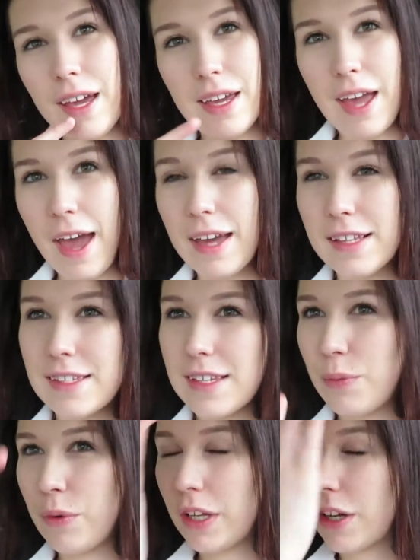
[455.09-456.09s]
He hates
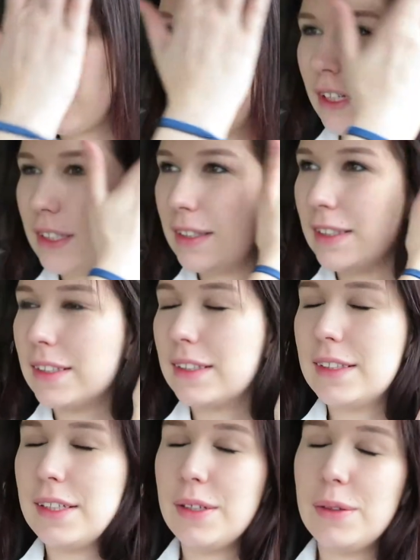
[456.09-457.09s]
when the car is sitting
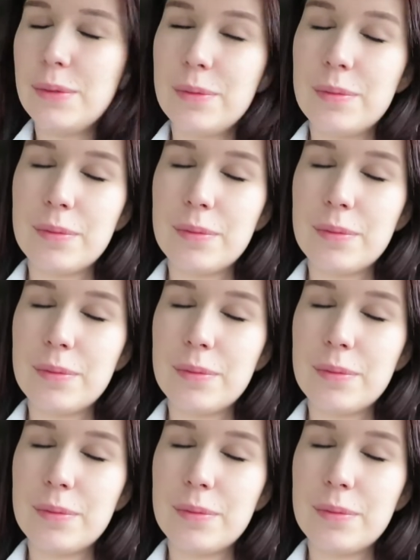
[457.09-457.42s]
still.